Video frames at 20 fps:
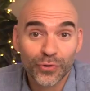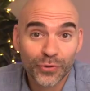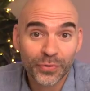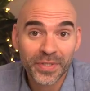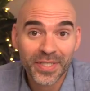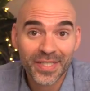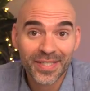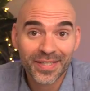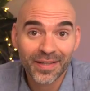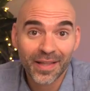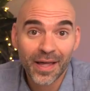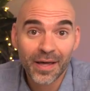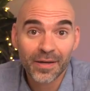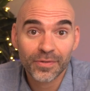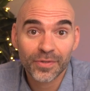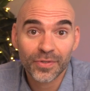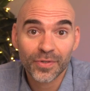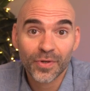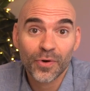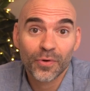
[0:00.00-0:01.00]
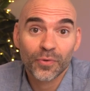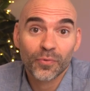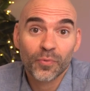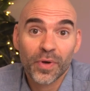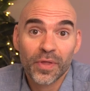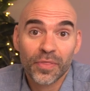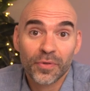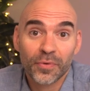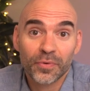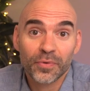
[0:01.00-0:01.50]
jury's still out on
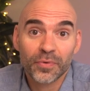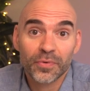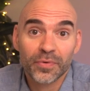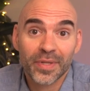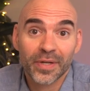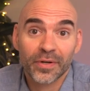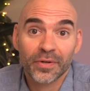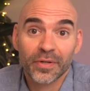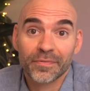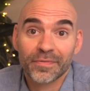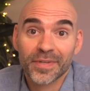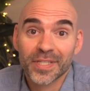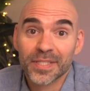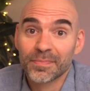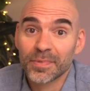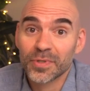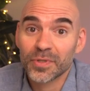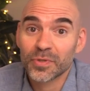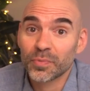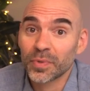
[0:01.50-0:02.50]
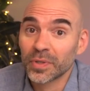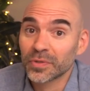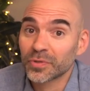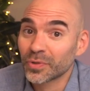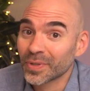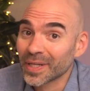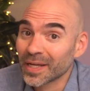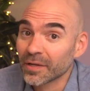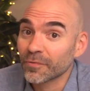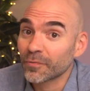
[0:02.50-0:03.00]
whether their investment will
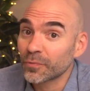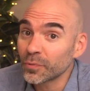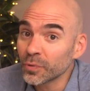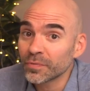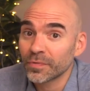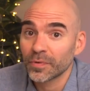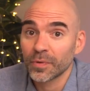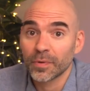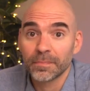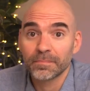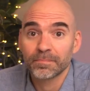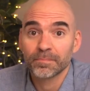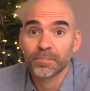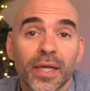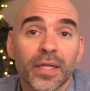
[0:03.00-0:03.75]
turn out fruitful.